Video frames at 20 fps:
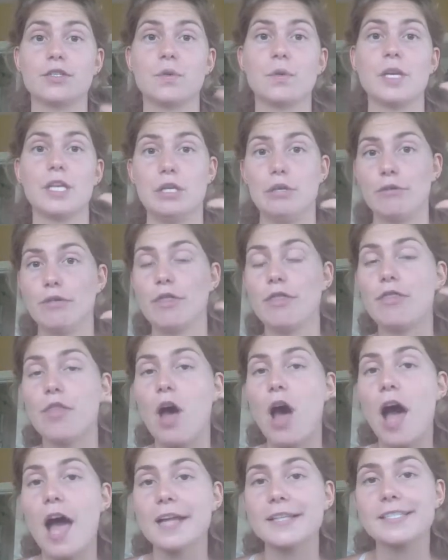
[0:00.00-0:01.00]
you're doing, your
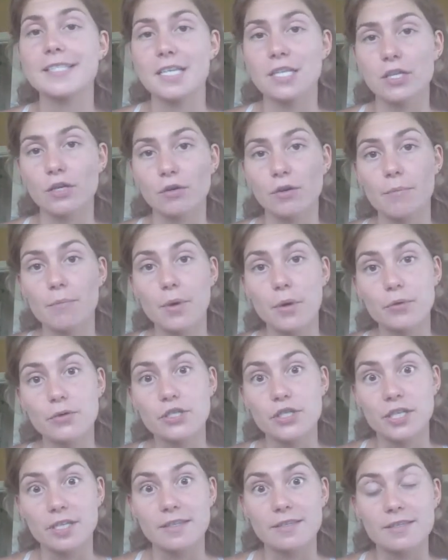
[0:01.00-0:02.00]
thoughts and your
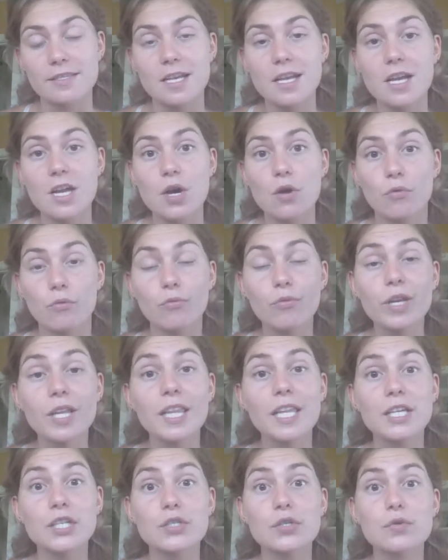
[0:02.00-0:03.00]
emotions
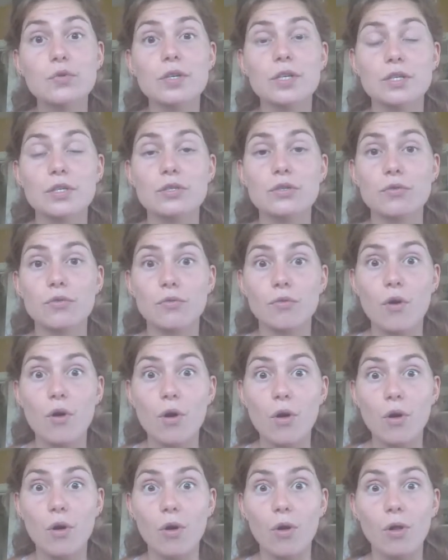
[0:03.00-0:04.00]
really do
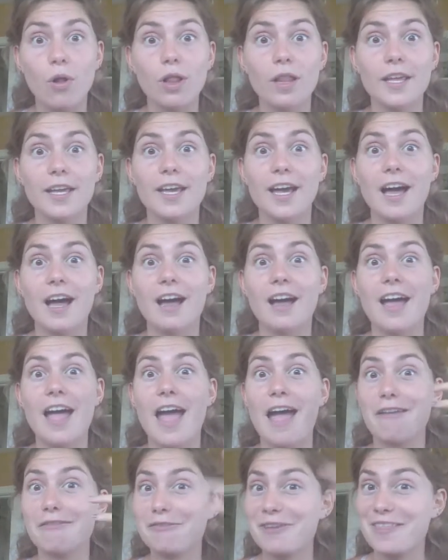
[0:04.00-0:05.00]
control
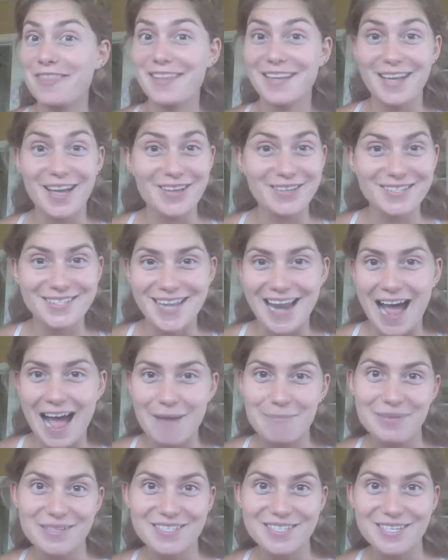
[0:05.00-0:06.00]
everything else that
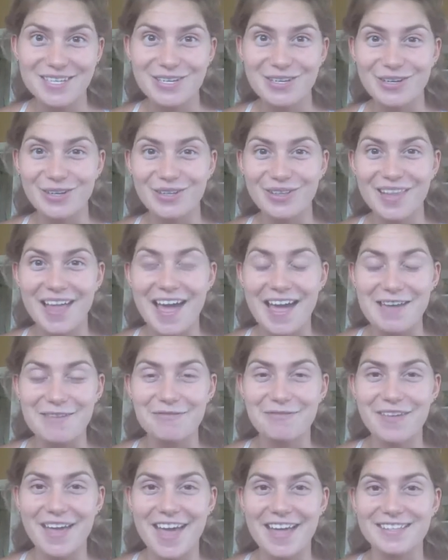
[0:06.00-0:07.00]
happens in your
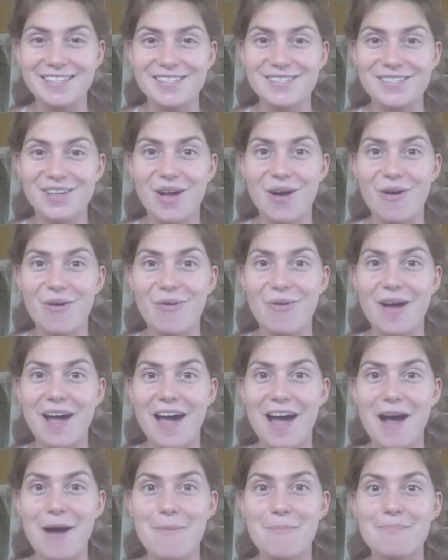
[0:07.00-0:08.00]
life. And so,
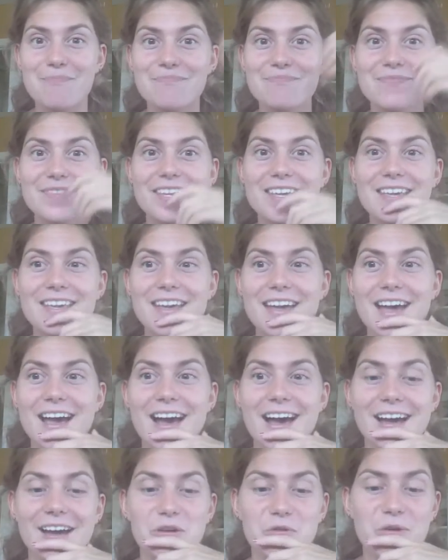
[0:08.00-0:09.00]

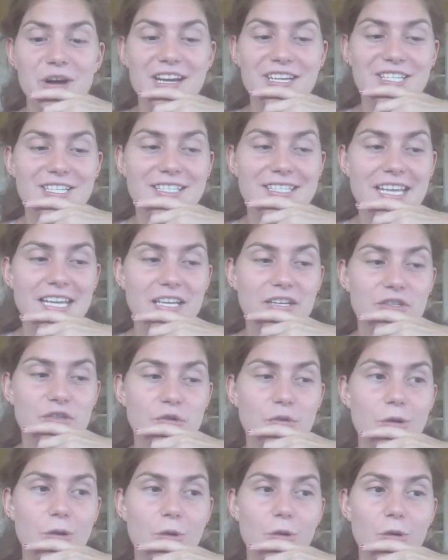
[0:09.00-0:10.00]
or I should say
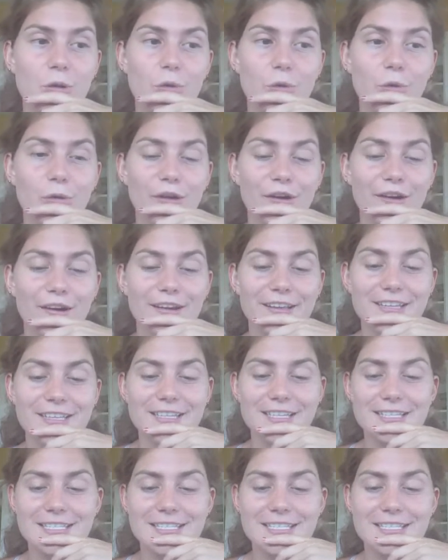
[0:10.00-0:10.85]
control, or